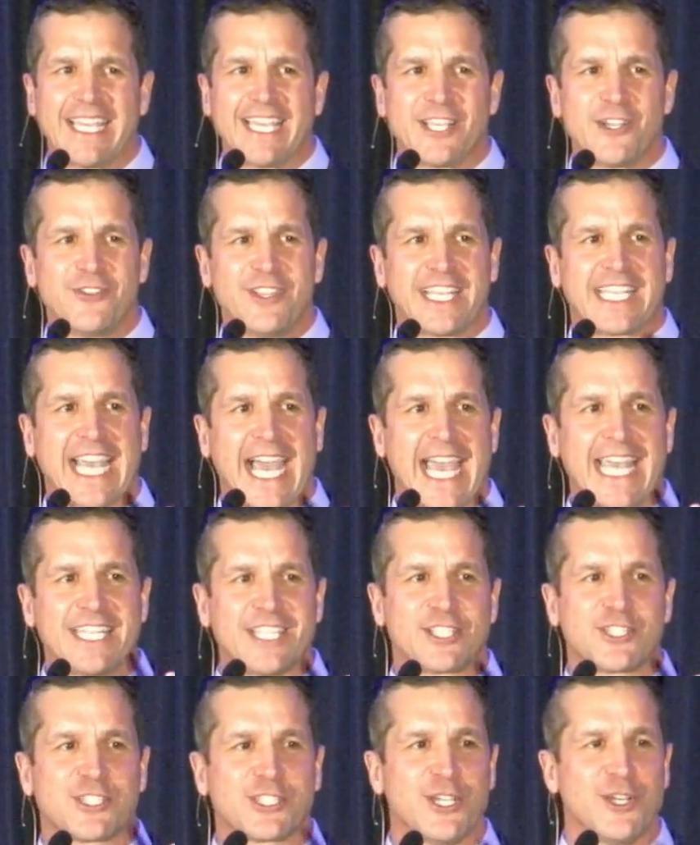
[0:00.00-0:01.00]
You're the guy in the
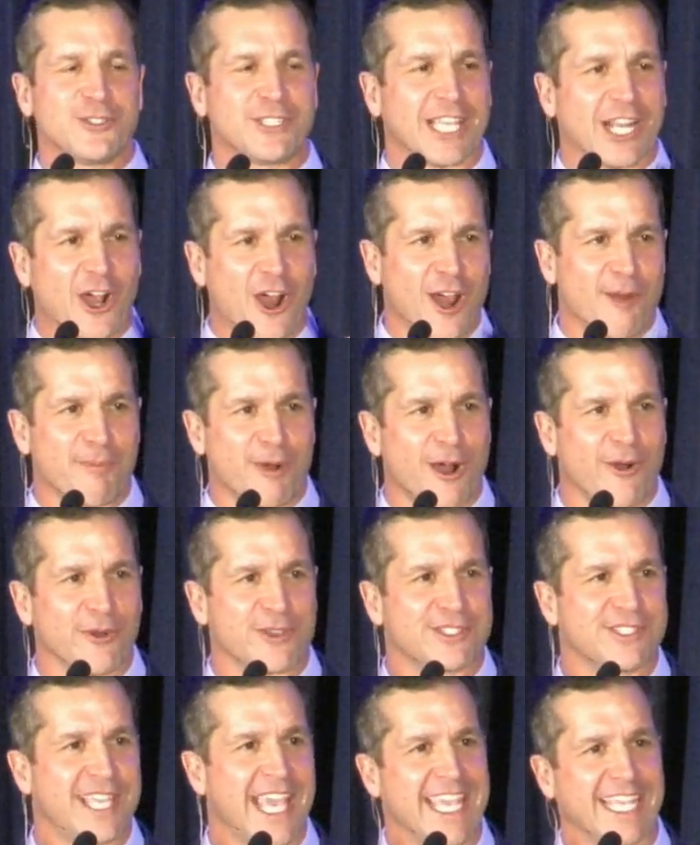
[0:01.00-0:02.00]
suit that Harbaugh
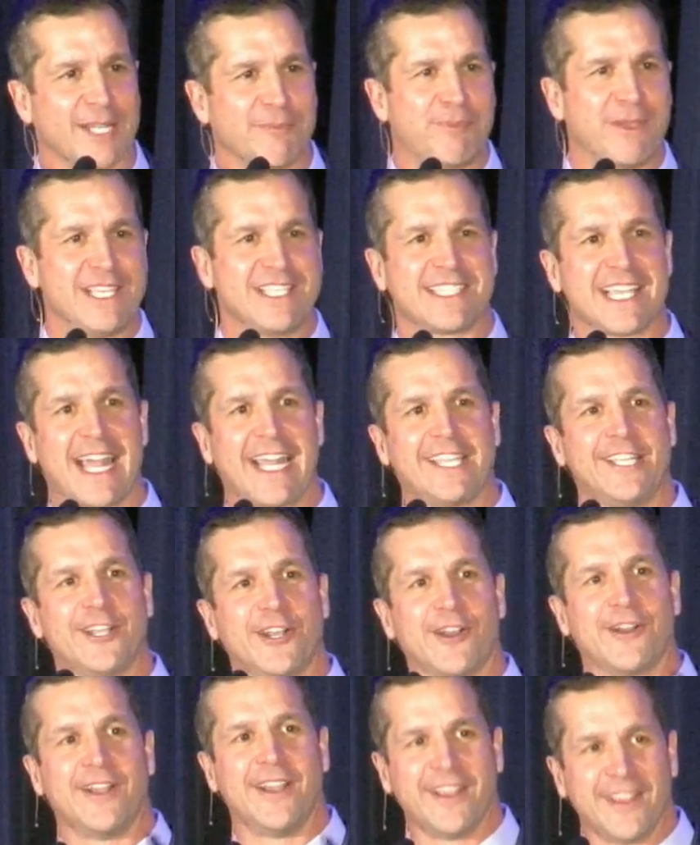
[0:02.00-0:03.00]
was taking a piece out of
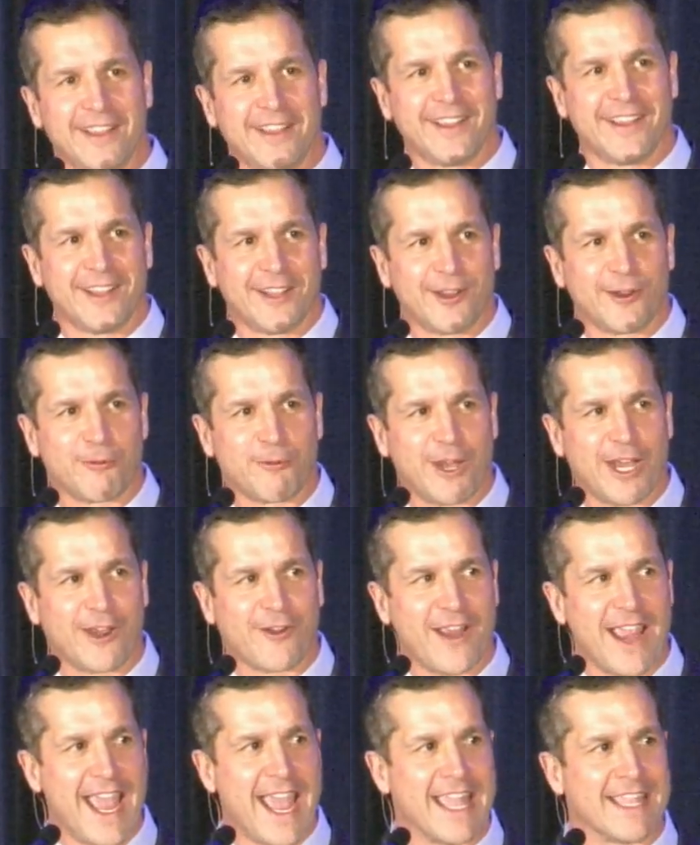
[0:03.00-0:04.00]
your rear
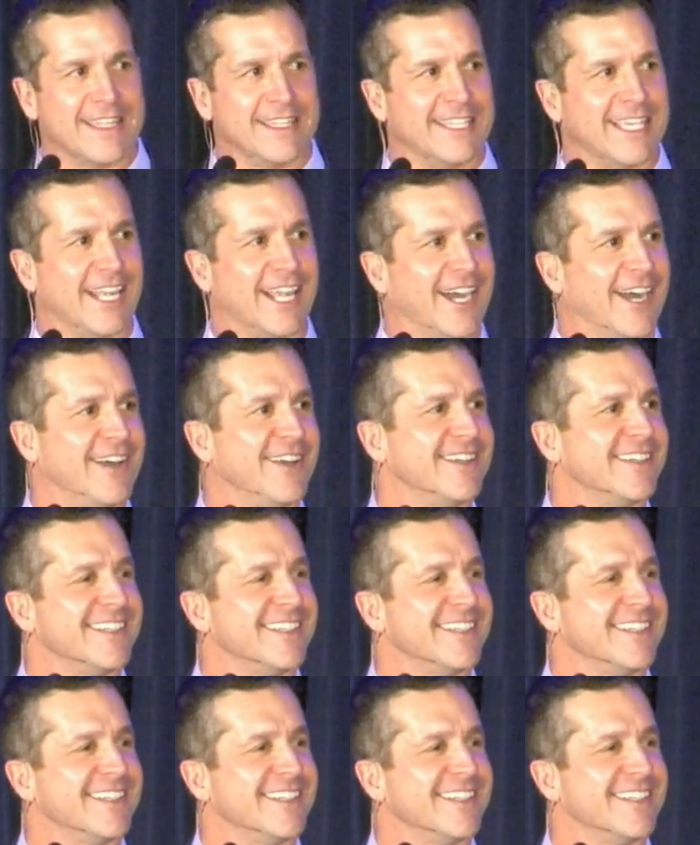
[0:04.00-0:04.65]
end, you know?